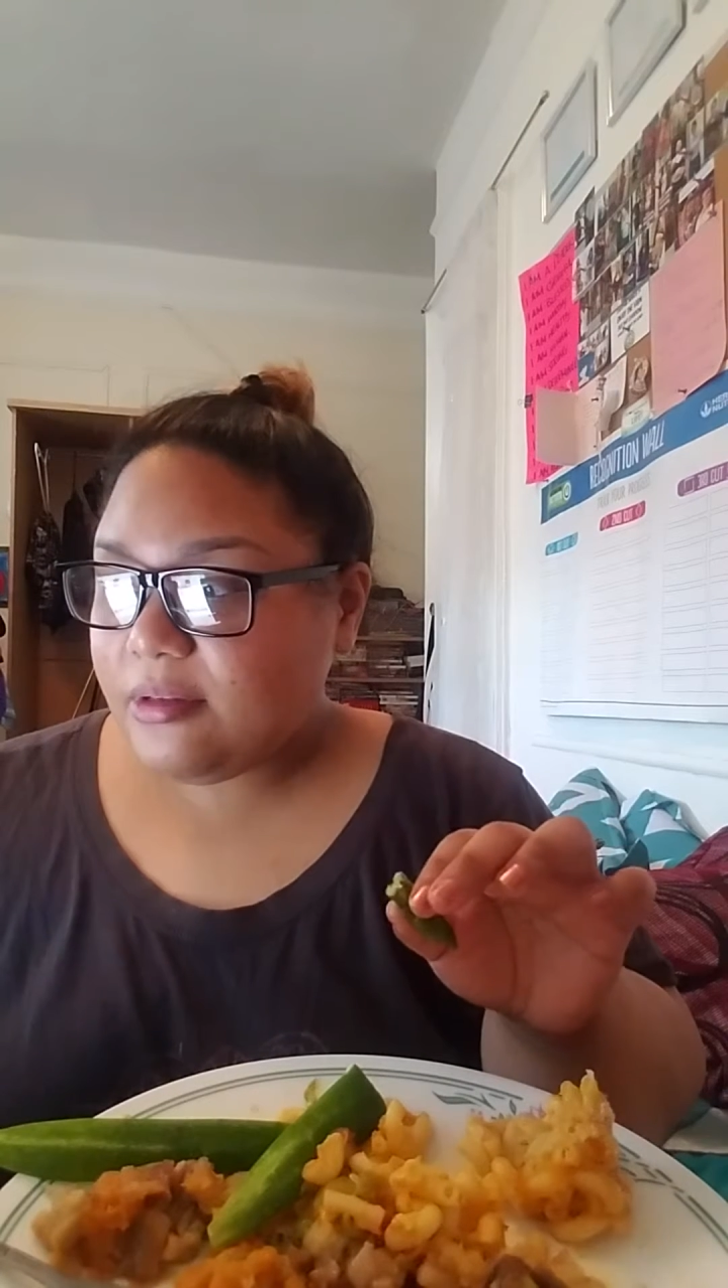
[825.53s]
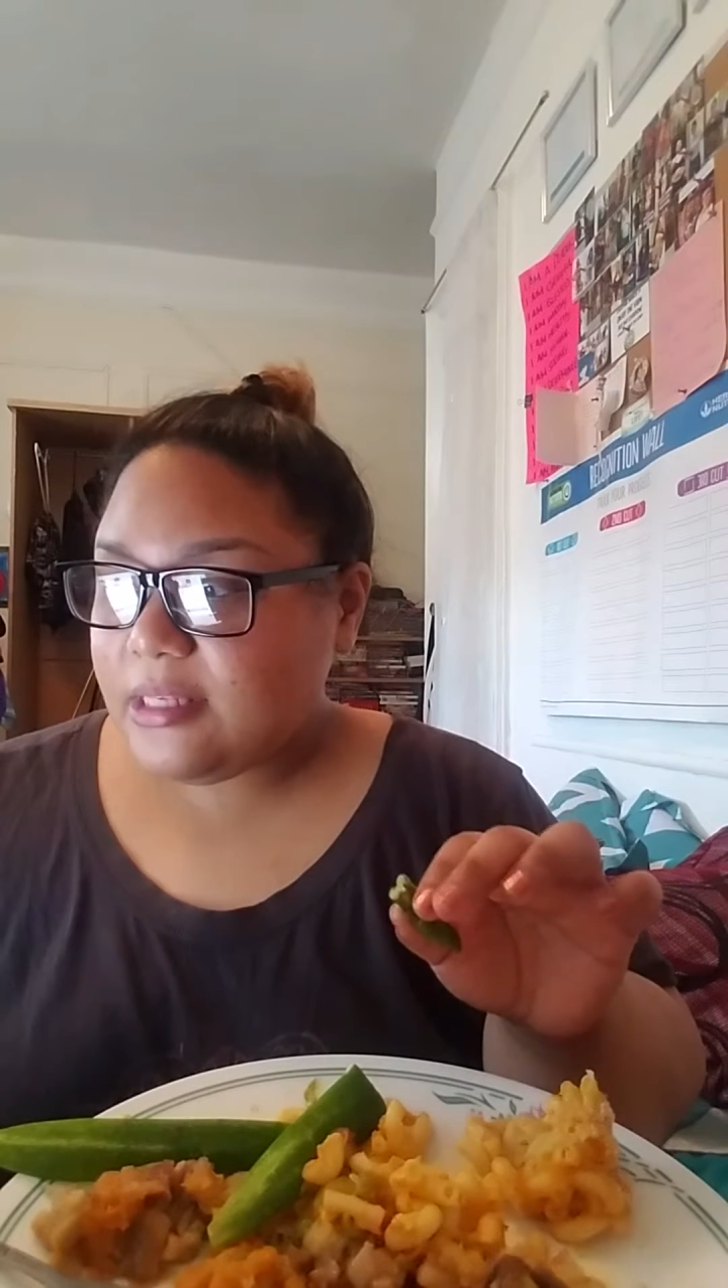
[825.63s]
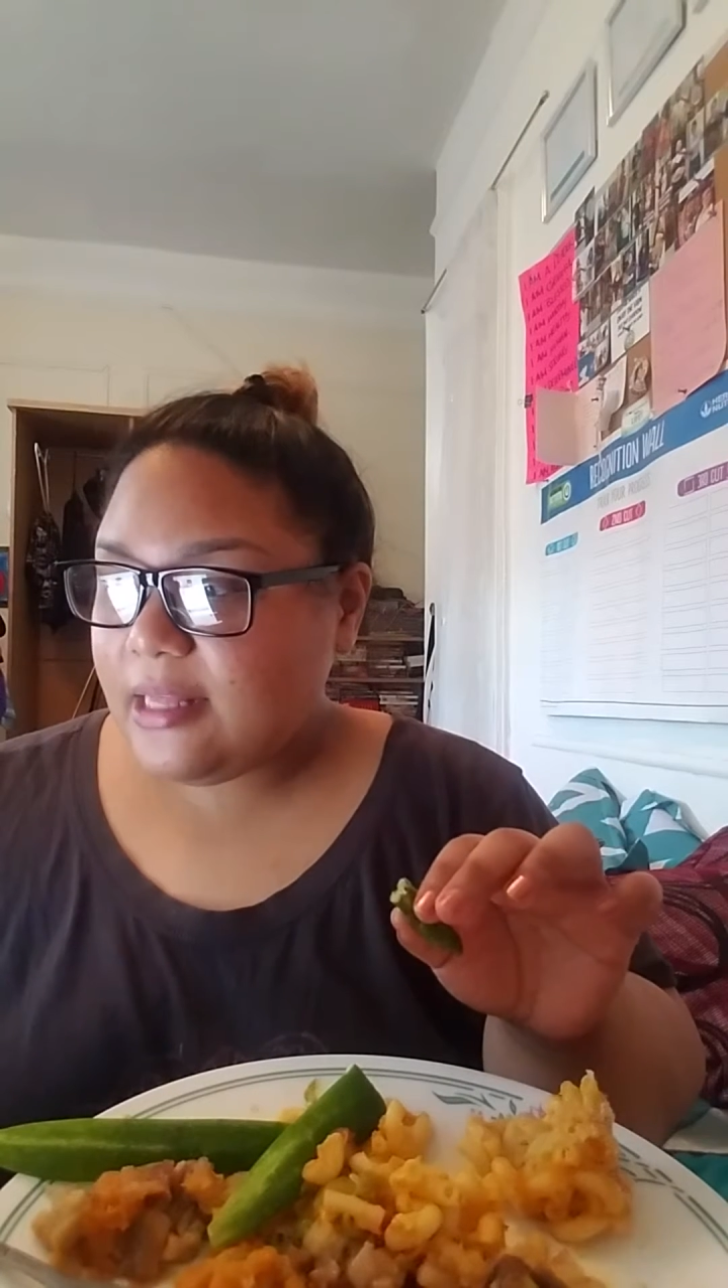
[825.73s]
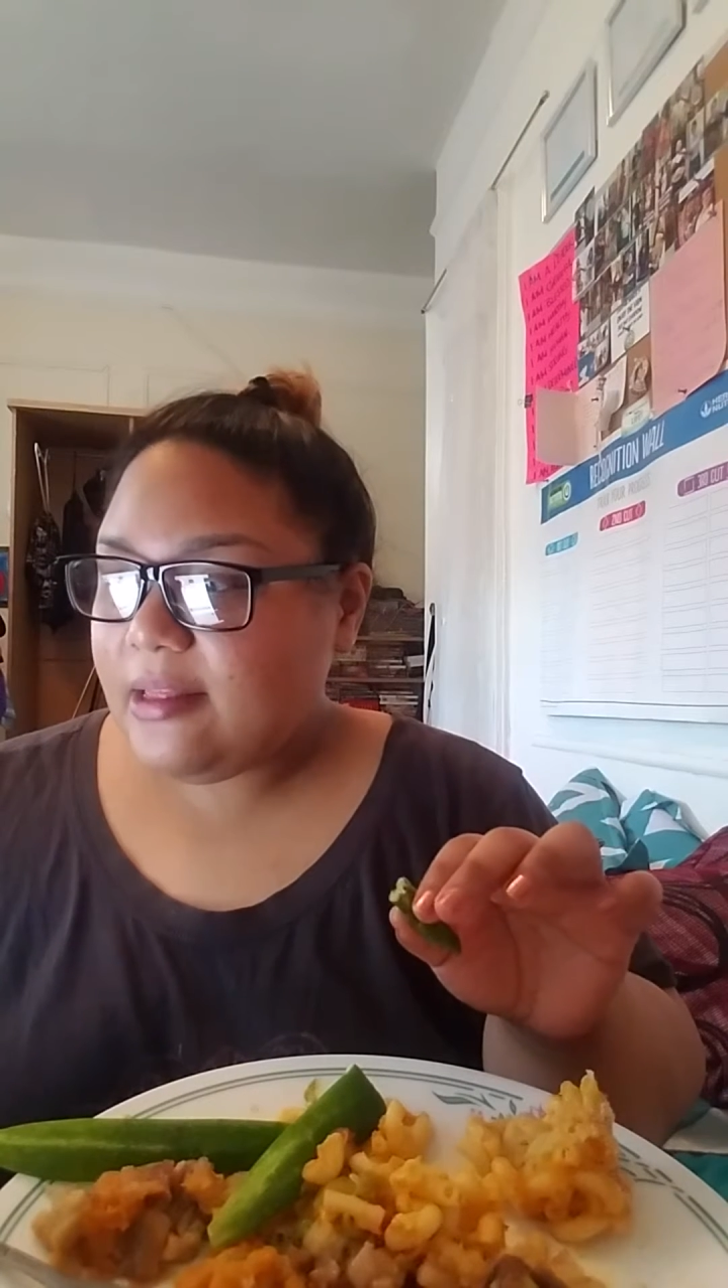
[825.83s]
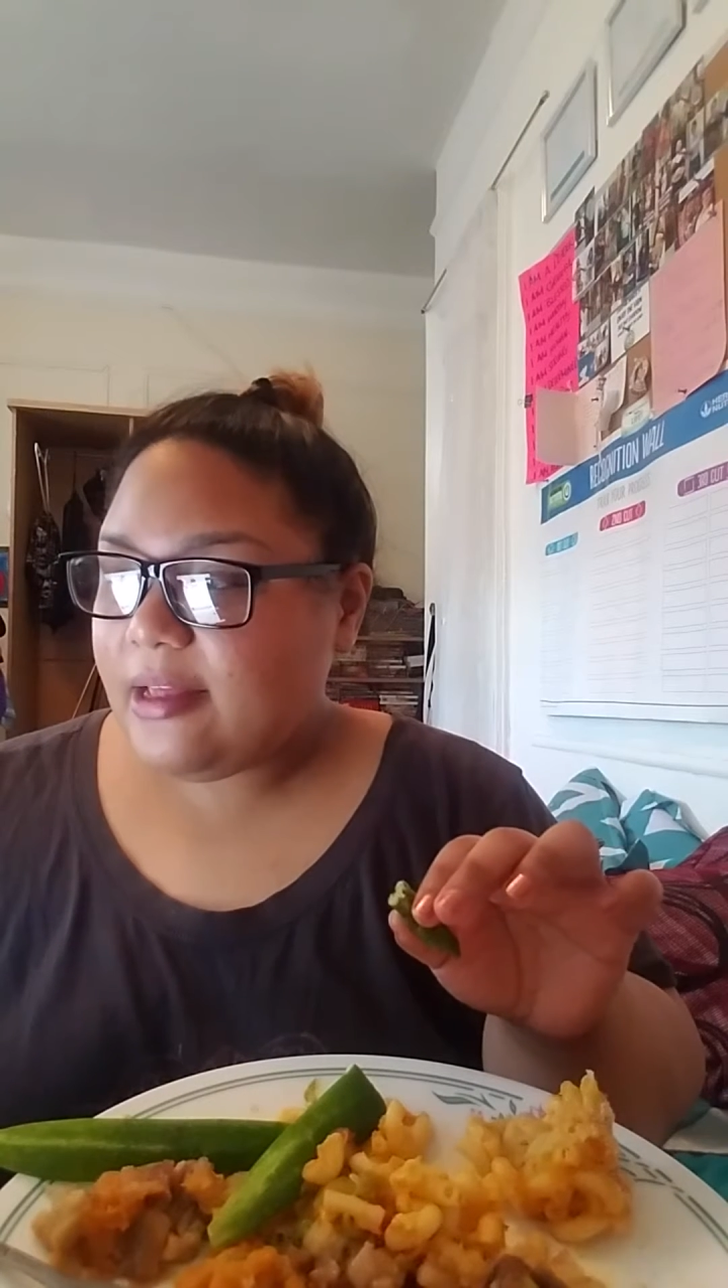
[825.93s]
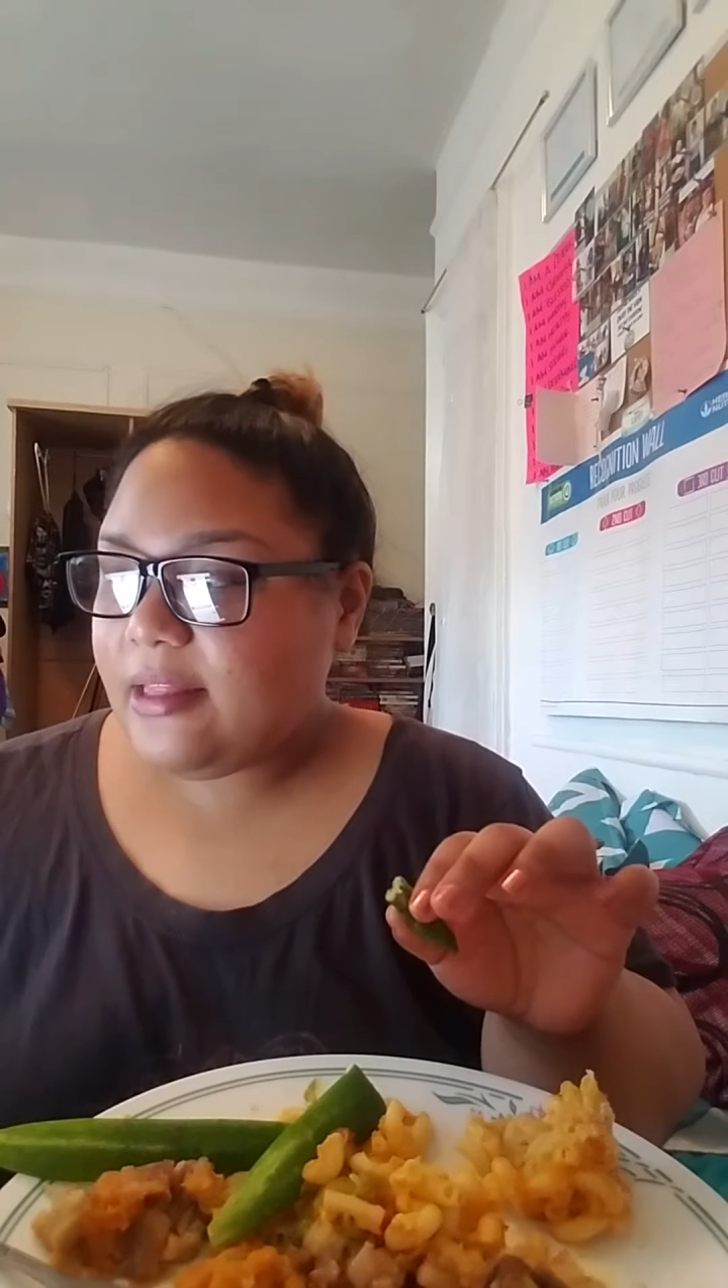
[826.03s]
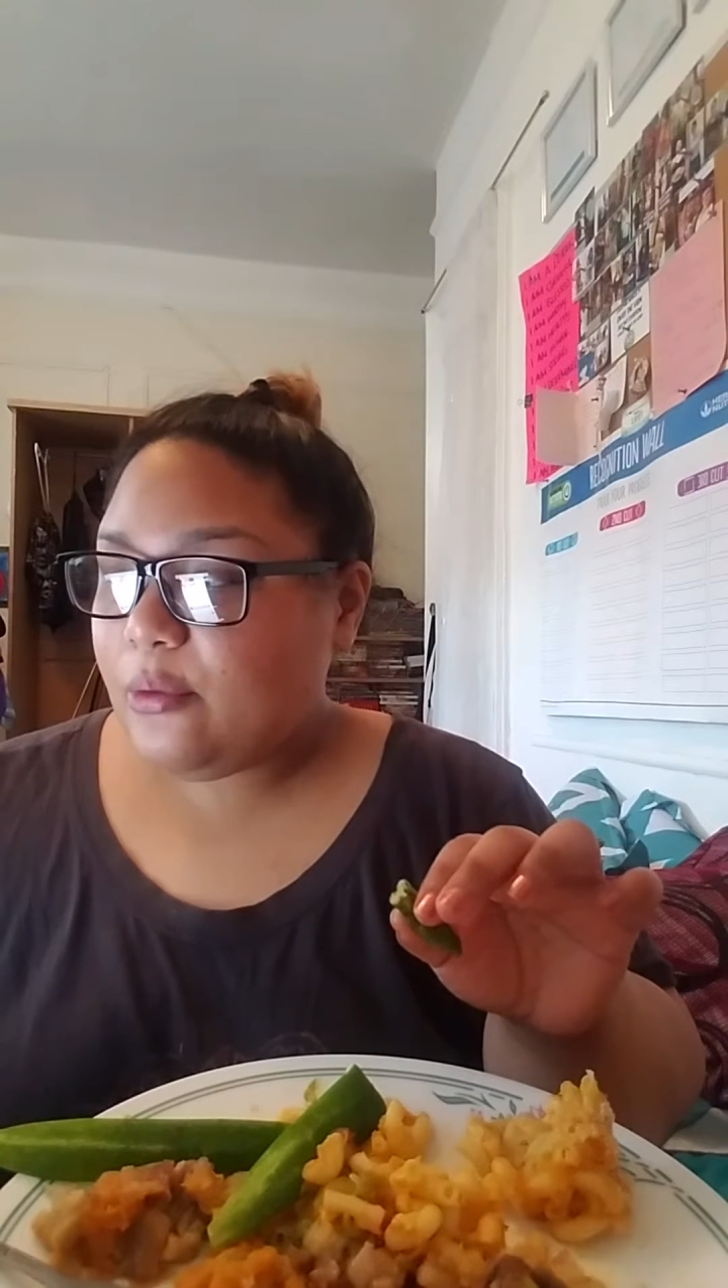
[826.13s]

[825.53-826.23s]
said that they